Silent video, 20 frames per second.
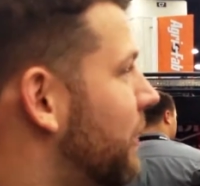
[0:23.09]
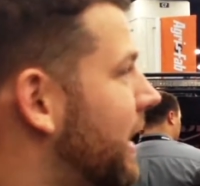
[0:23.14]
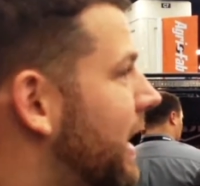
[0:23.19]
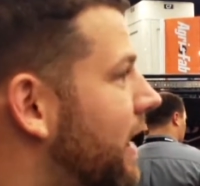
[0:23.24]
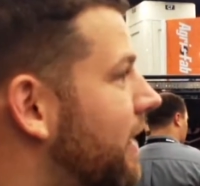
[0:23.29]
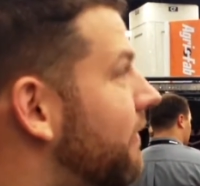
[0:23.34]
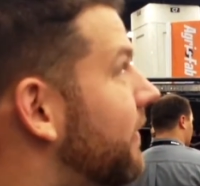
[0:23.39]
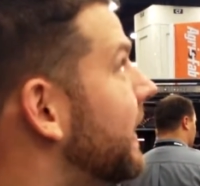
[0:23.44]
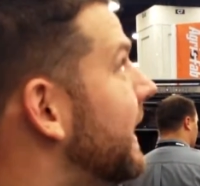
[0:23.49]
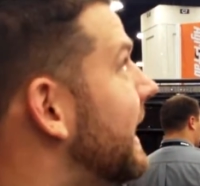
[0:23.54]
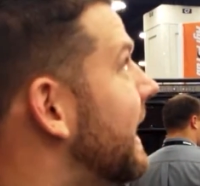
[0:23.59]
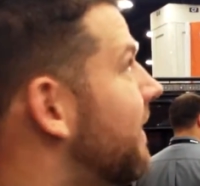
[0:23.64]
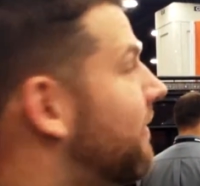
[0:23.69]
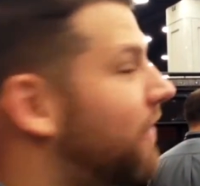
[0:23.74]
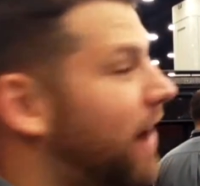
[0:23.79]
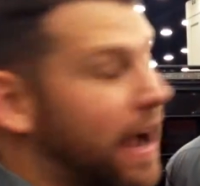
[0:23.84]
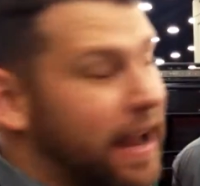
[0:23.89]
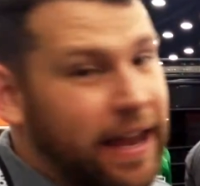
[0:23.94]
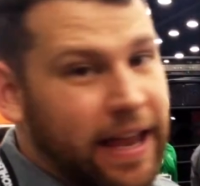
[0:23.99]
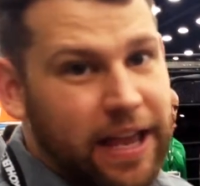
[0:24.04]
We have
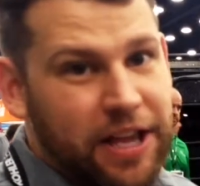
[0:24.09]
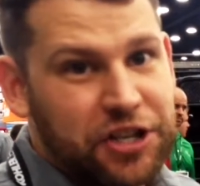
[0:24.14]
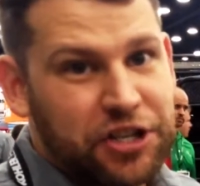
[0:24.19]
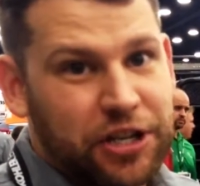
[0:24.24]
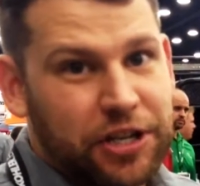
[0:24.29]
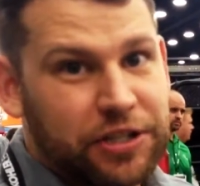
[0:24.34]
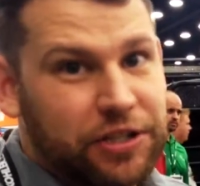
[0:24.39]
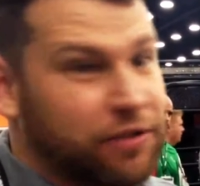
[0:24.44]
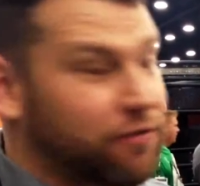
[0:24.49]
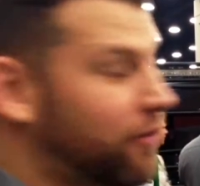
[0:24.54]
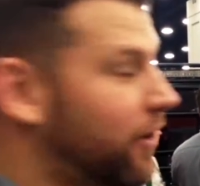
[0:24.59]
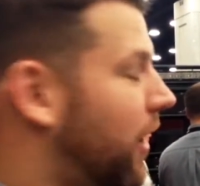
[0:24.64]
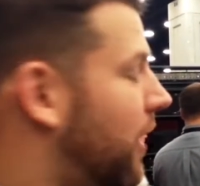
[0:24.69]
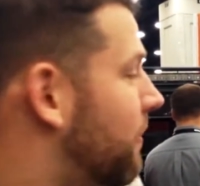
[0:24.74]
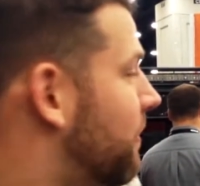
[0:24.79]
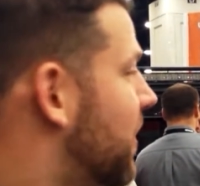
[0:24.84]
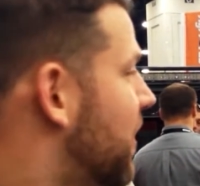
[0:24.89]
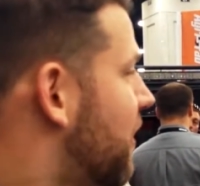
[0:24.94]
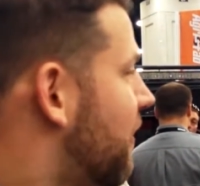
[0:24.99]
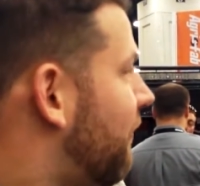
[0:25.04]
EFI engines
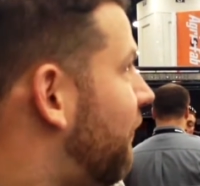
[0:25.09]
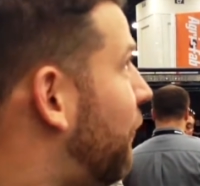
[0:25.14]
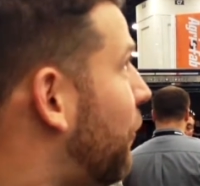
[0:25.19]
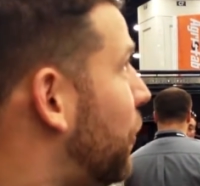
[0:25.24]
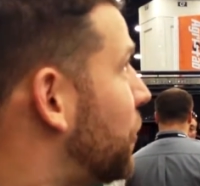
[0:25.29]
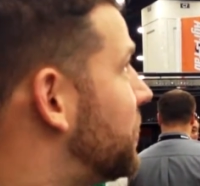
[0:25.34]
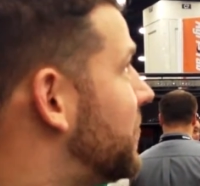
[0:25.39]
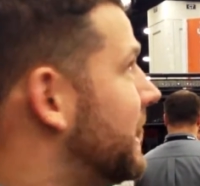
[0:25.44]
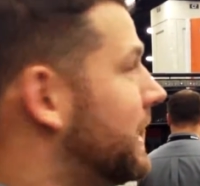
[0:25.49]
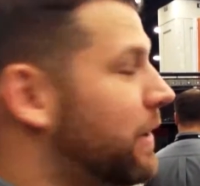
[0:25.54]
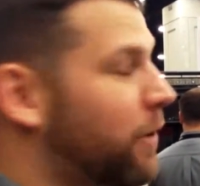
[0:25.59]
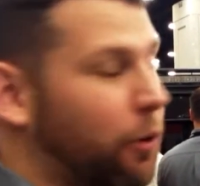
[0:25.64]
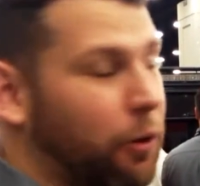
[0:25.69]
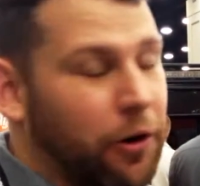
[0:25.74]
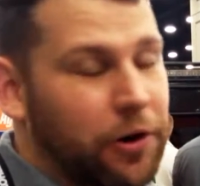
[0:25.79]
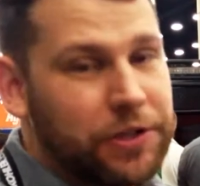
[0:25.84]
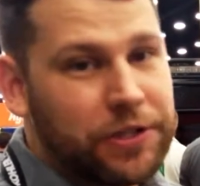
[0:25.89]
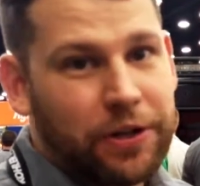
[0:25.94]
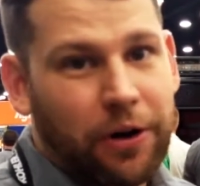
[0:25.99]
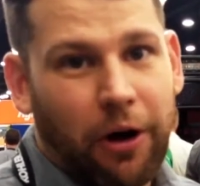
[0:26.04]
from 14
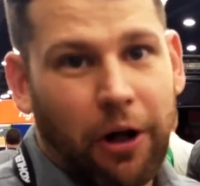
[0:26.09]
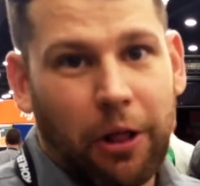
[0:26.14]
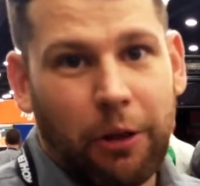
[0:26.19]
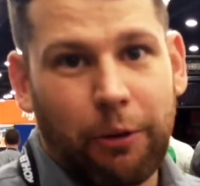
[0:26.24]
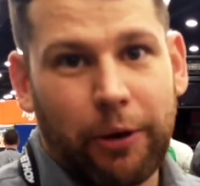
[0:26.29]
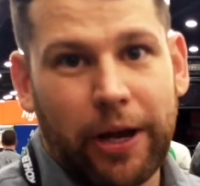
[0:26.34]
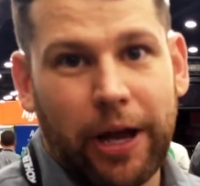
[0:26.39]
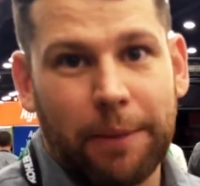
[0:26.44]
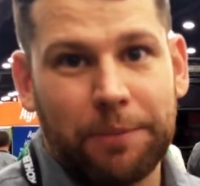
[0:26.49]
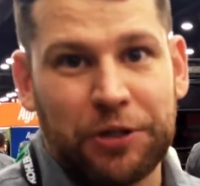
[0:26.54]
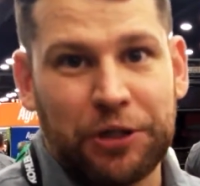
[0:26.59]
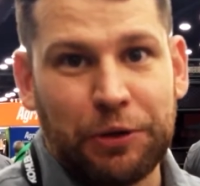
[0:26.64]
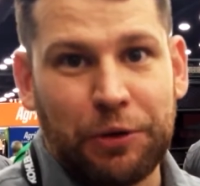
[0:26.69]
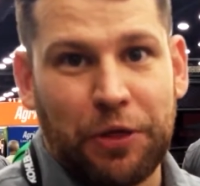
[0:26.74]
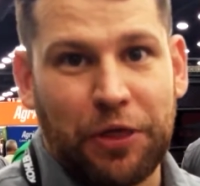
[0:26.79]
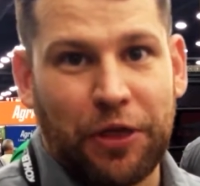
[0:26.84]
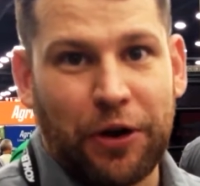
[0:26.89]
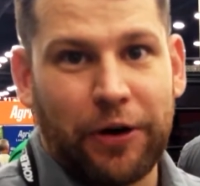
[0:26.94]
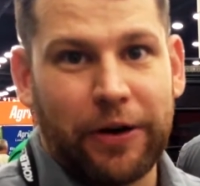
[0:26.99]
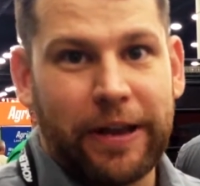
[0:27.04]
horse all the way up
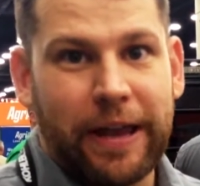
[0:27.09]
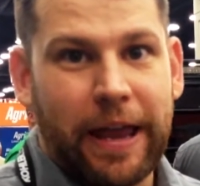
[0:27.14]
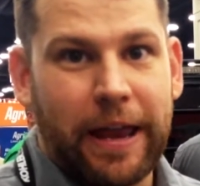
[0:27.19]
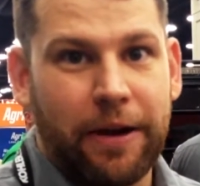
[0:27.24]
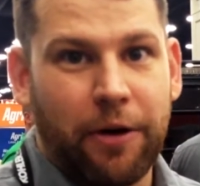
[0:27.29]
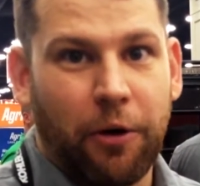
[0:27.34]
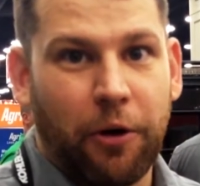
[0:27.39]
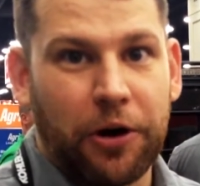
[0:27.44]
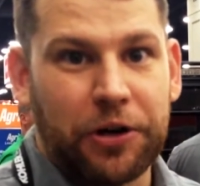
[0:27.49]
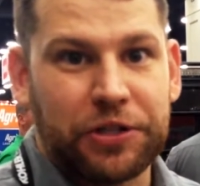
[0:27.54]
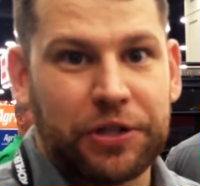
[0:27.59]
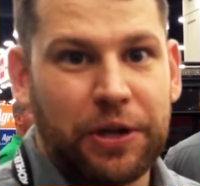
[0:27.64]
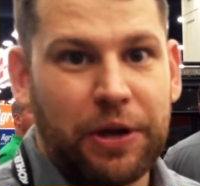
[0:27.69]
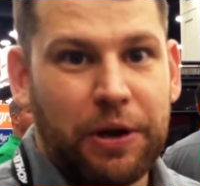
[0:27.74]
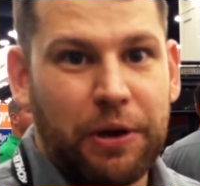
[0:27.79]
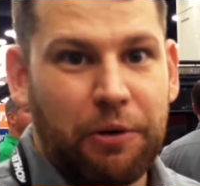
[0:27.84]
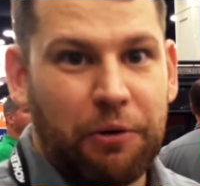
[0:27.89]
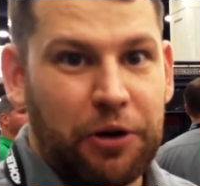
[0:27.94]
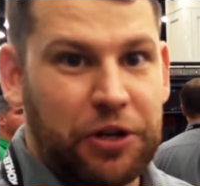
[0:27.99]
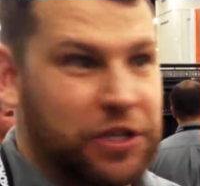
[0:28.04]
to 38 horse,
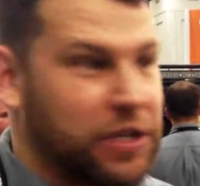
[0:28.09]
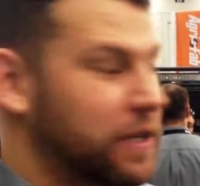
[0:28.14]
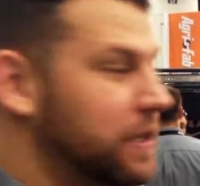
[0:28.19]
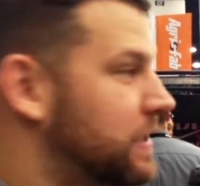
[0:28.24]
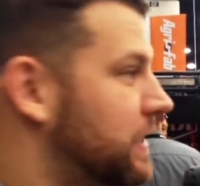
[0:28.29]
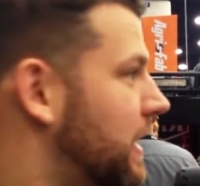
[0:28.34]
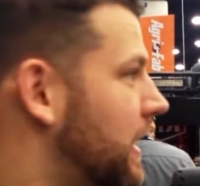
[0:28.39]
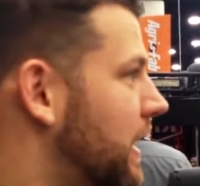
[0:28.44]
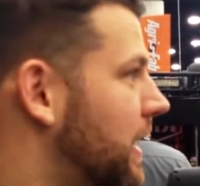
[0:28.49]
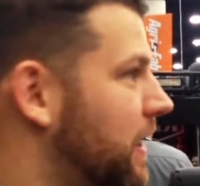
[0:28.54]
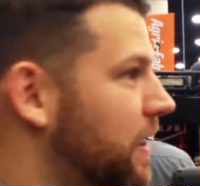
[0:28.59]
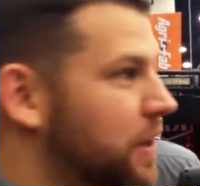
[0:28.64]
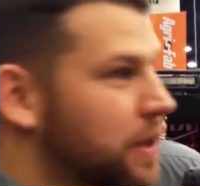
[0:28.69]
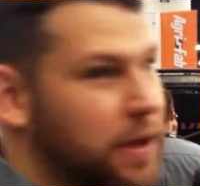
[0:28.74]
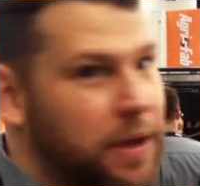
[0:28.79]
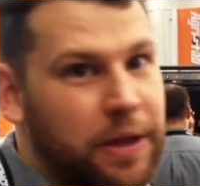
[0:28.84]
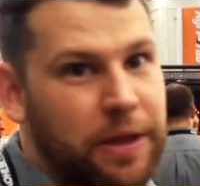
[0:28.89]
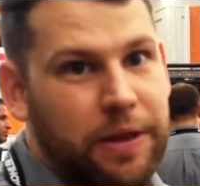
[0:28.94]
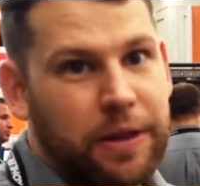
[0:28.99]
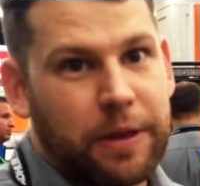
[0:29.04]
which is uh,
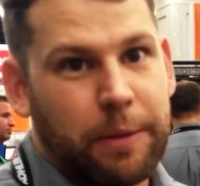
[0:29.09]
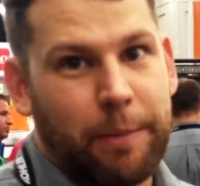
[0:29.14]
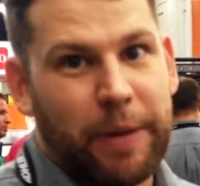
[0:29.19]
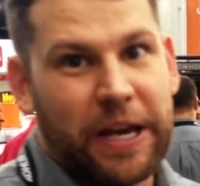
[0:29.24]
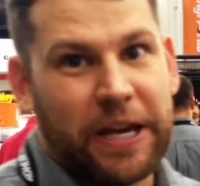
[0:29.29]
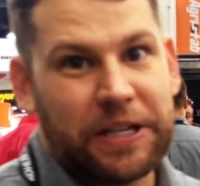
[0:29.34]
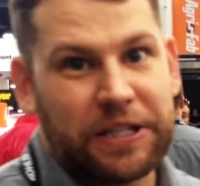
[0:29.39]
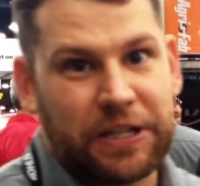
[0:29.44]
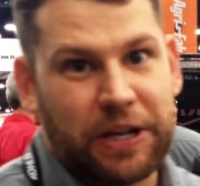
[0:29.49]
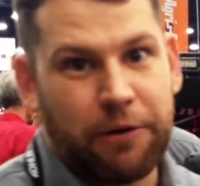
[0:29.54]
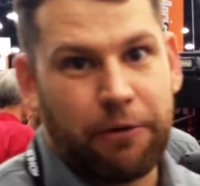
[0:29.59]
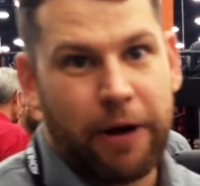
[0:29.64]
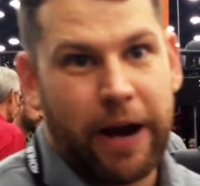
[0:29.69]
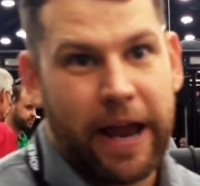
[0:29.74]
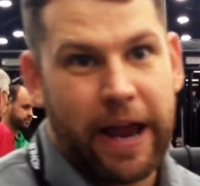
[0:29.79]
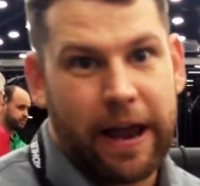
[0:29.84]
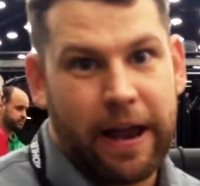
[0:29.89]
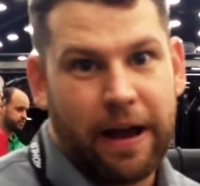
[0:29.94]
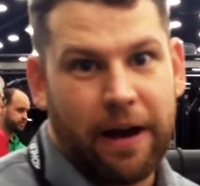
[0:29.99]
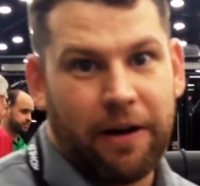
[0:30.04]
the biggest
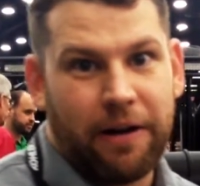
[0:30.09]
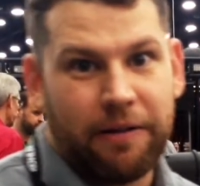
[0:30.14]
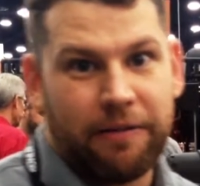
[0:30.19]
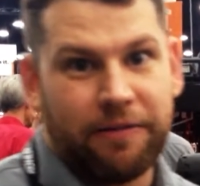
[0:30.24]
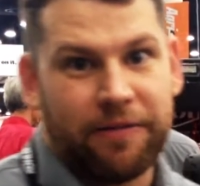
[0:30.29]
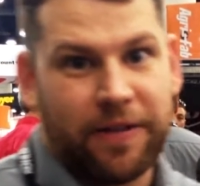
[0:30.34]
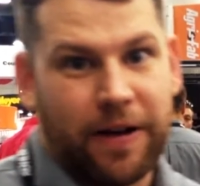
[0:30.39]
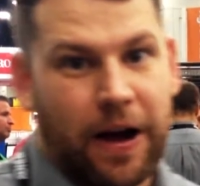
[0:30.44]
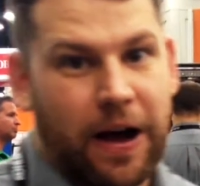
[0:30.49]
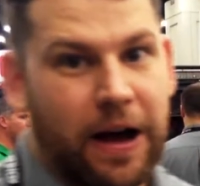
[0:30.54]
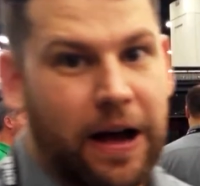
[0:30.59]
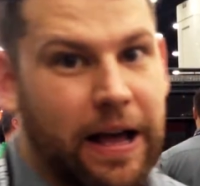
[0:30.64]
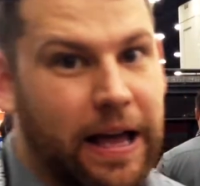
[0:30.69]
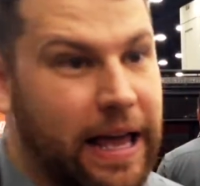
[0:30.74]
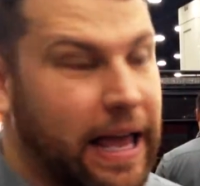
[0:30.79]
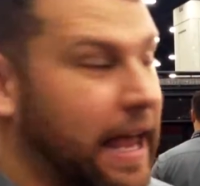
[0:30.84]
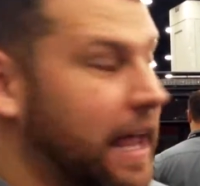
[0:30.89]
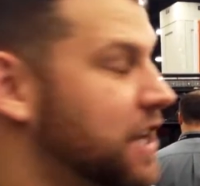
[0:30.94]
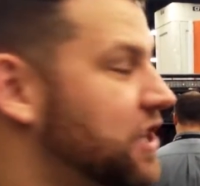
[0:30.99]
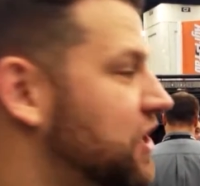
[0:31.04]
array of
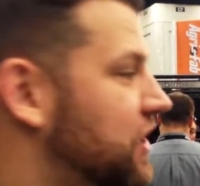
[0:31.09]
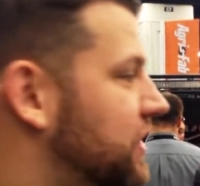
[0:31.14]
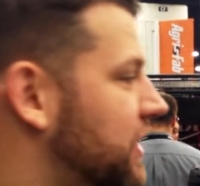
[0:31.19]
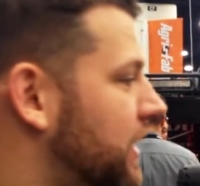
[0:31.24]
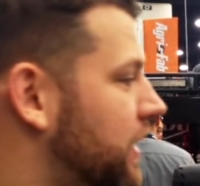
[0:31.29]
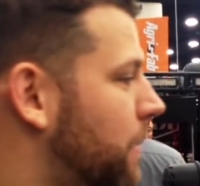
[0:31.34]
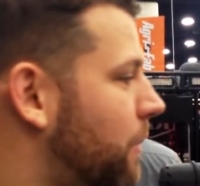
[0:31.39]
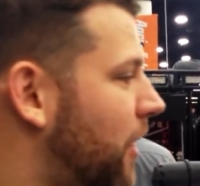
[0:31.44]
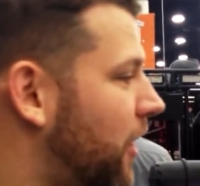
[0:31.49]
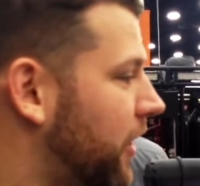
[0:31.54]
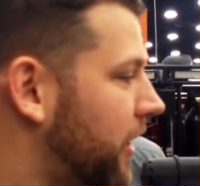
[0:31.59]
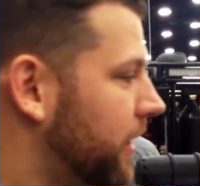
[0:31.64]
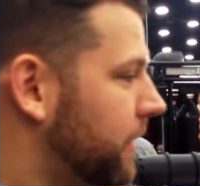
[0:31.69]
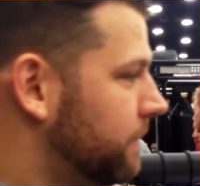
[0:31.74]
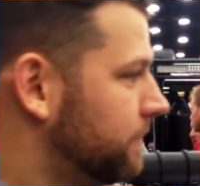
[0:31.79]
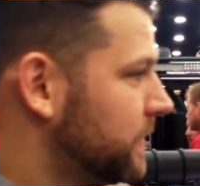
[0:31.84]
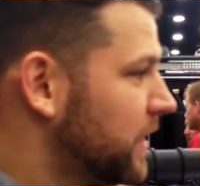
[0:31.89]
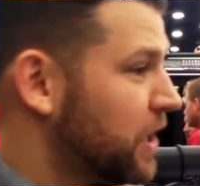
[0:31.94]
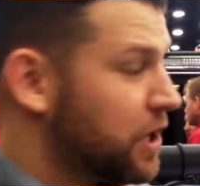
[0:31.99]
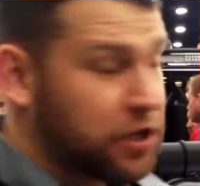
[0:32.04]
uh, engines on the market.